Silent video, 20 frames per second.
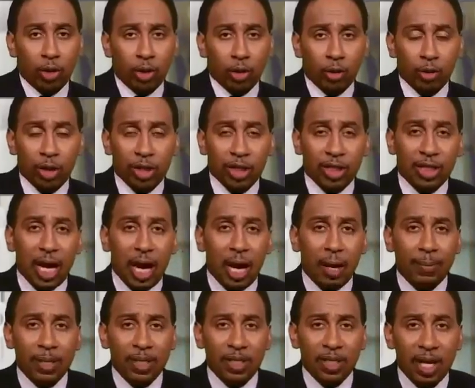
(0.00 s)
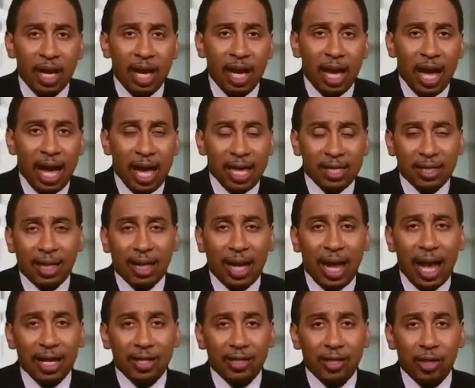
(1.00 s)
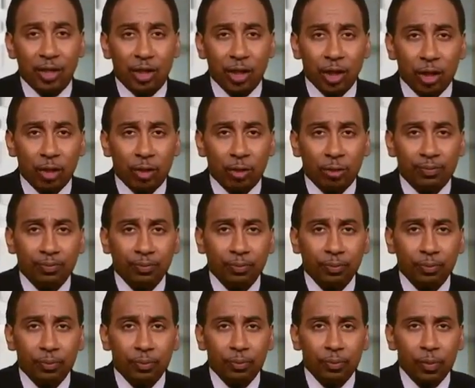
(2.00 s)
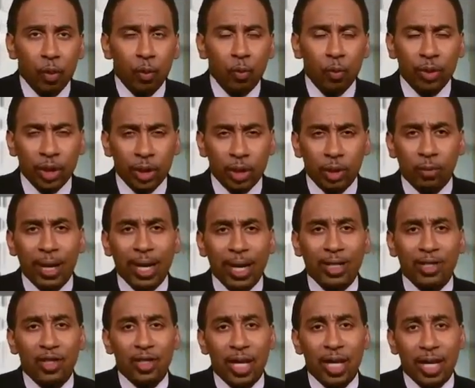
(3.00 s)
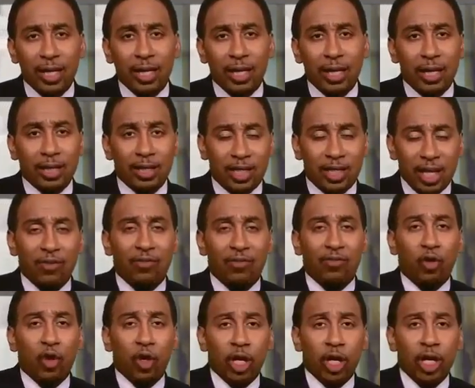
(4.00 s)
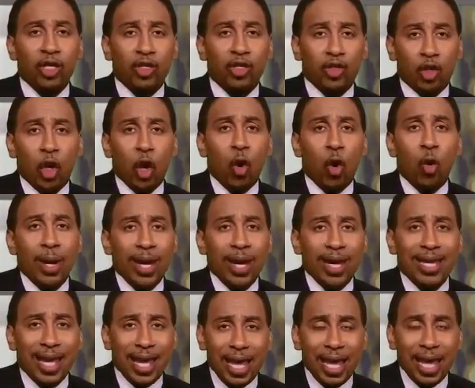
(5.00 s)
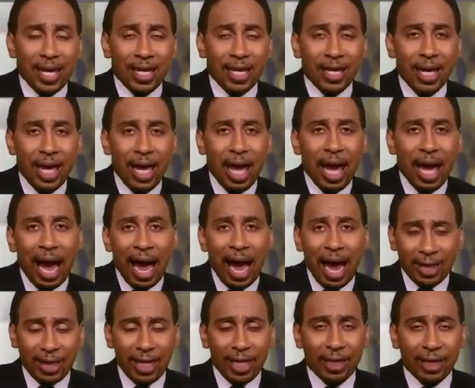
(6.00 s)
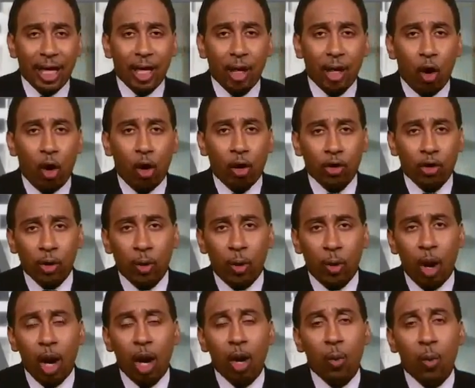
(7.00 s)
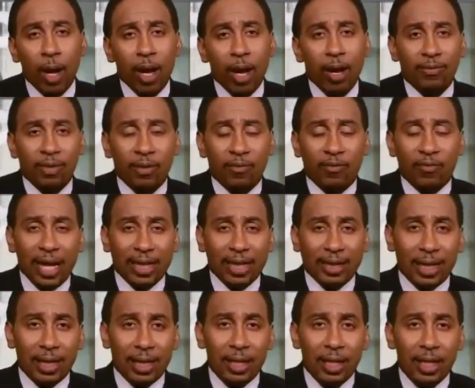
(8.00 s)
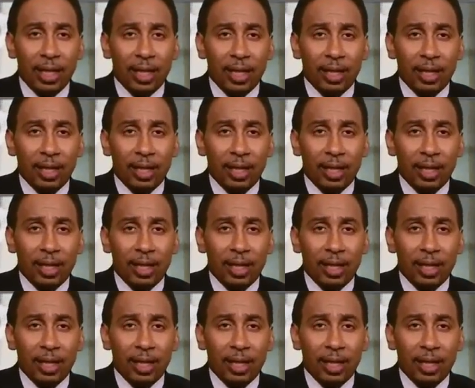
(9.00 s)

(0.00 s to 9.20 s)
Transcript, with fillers: with Julius Thomas has a lot to do with the direction that Denver is going in. I think they also are aware of the fact that